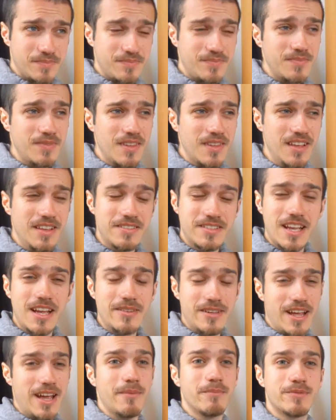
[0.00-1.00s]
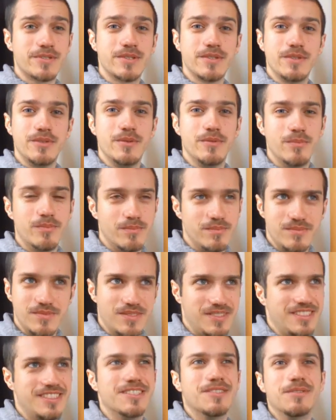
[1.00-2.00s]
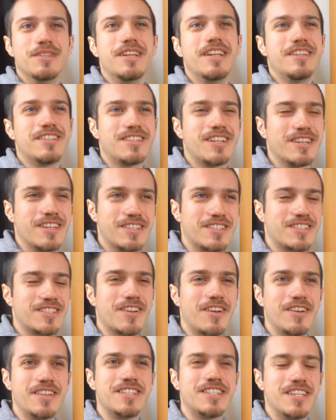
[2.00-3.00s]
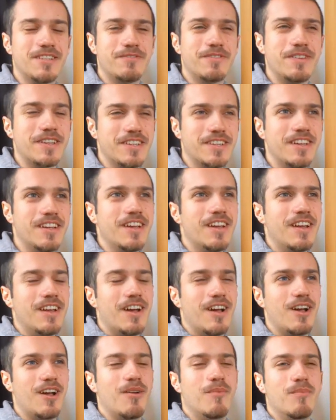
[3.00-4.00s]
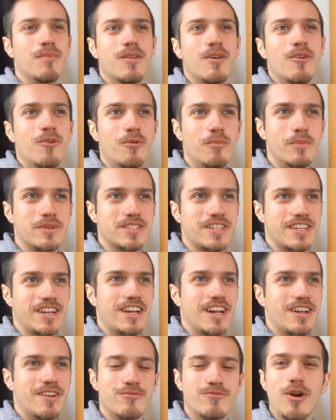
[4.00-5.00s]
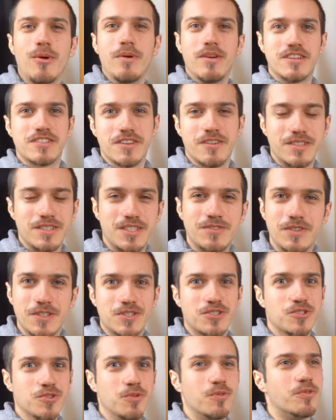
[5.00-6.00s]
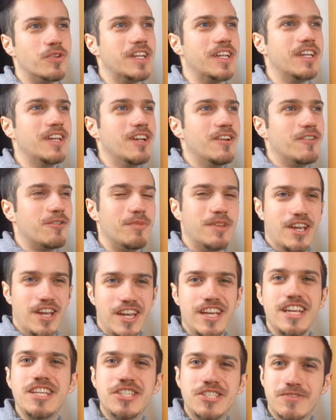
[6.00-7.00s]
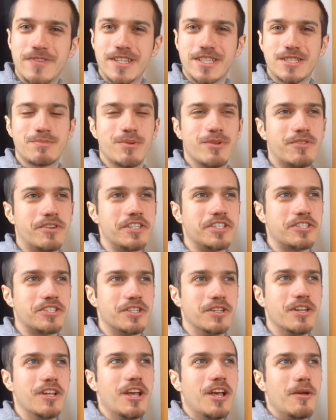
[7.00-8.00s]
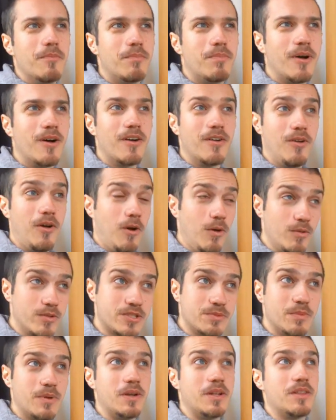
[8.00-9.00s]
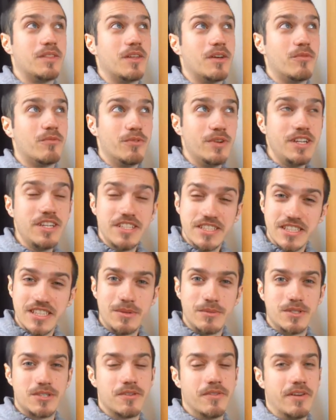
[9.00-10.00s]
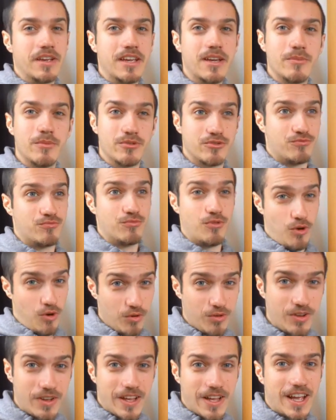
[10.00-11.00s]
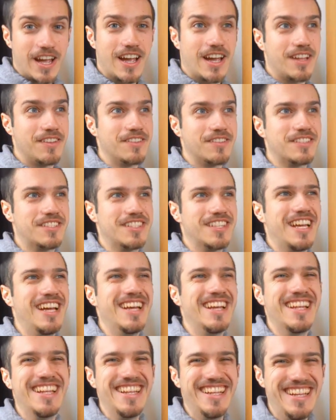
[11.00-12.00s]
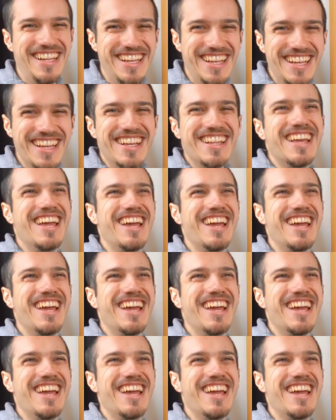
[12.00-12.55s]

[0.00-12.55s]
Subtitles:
it's an absolute, it's like a scientific, almost like a heroic scientific story from the age of exploration. But ultimately, the reason they were doing it was wrong, and they